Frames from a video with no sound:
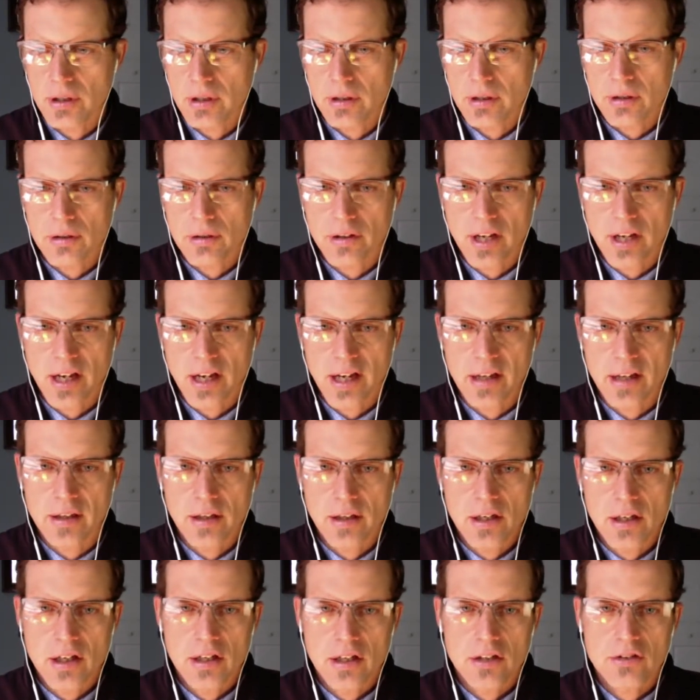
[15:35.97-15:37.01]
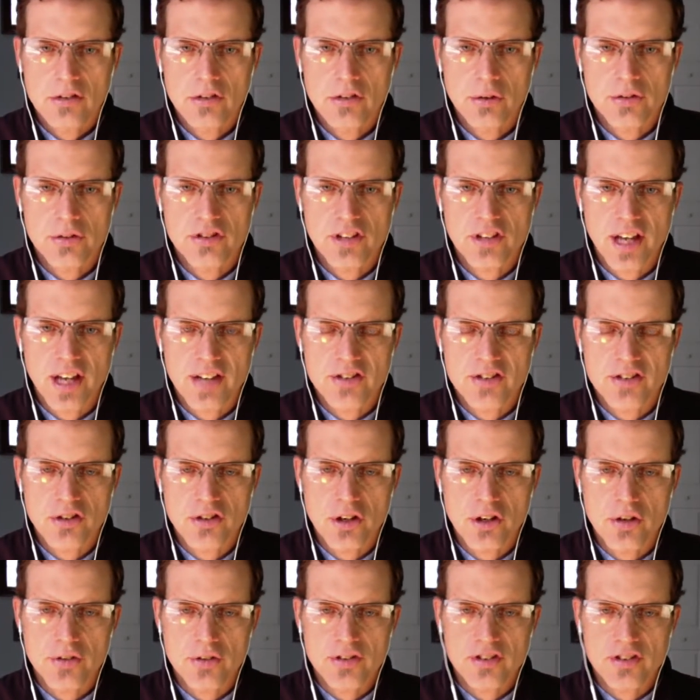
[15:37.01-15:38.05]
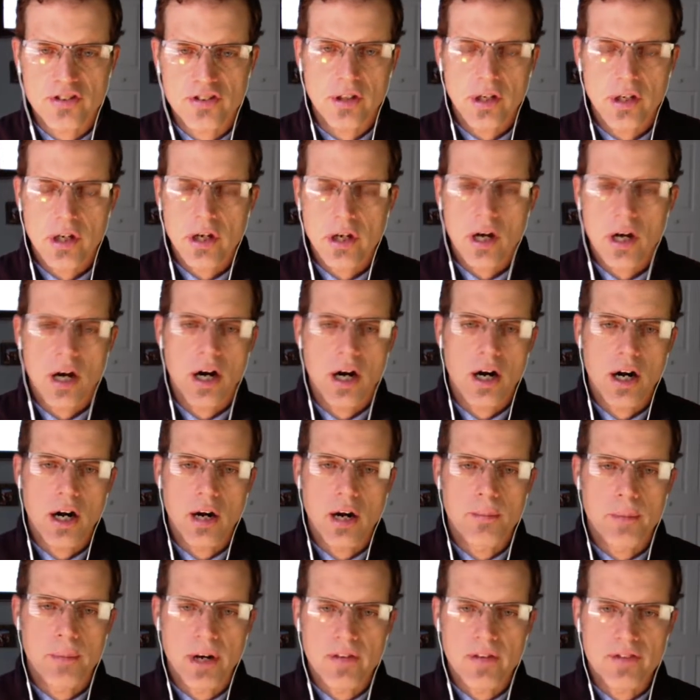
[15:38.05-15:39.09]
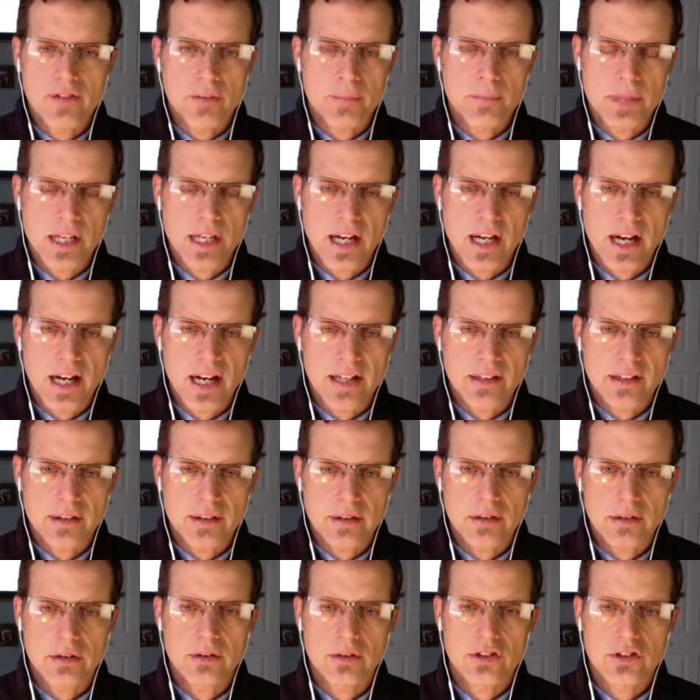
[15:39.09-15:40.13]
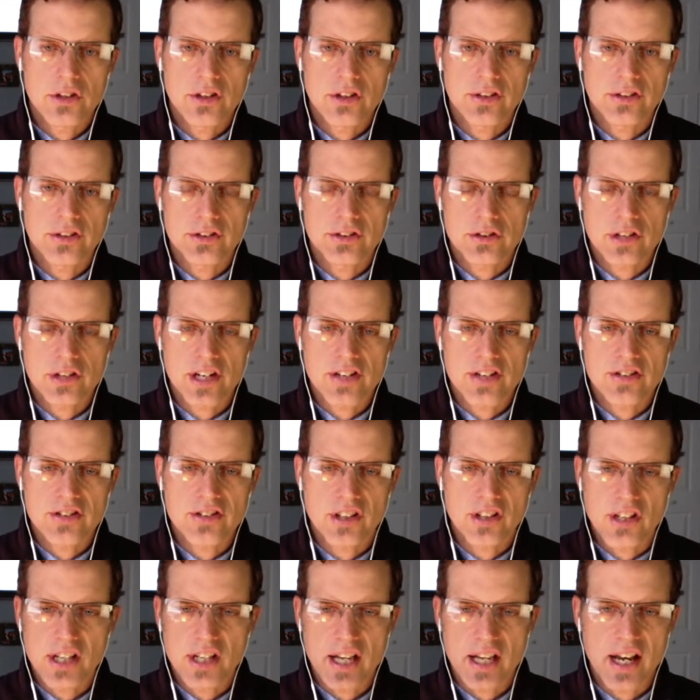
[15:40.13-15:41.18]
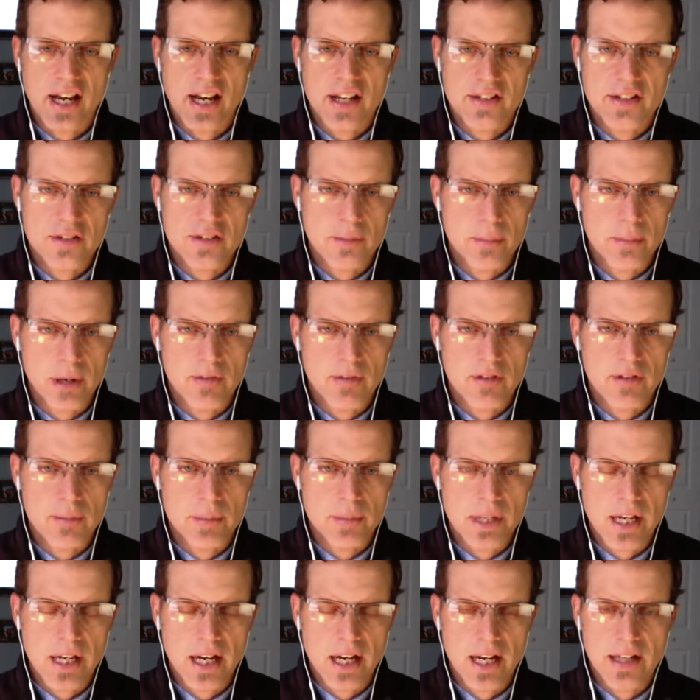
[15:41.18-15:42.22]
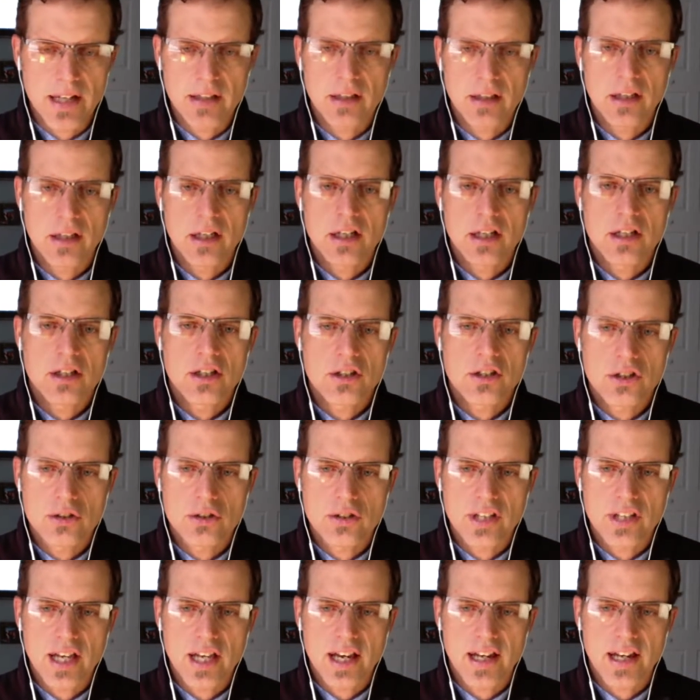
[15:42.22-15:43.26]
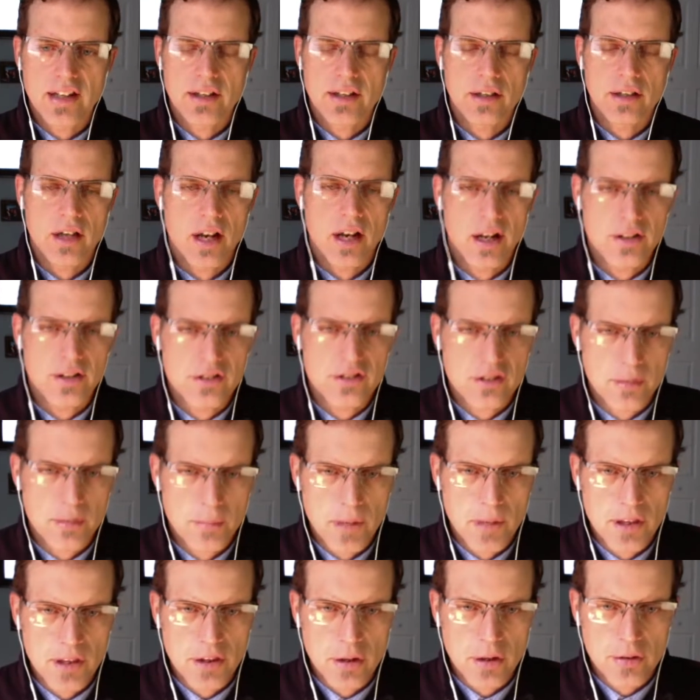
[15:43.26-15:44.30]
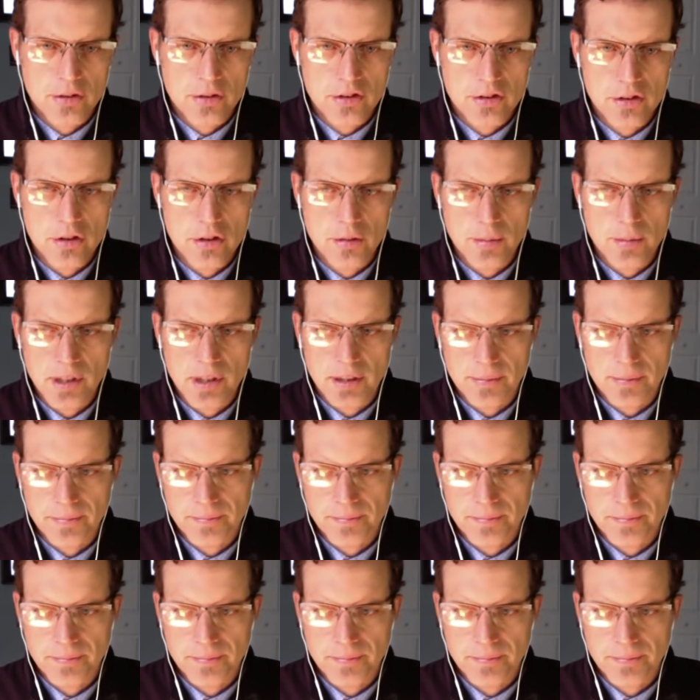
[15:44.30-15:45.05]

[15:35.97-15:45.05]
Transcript: Okay, so sketch notes are above and beyond. Your illustrated study guide is above and beyond. You can submit those to me.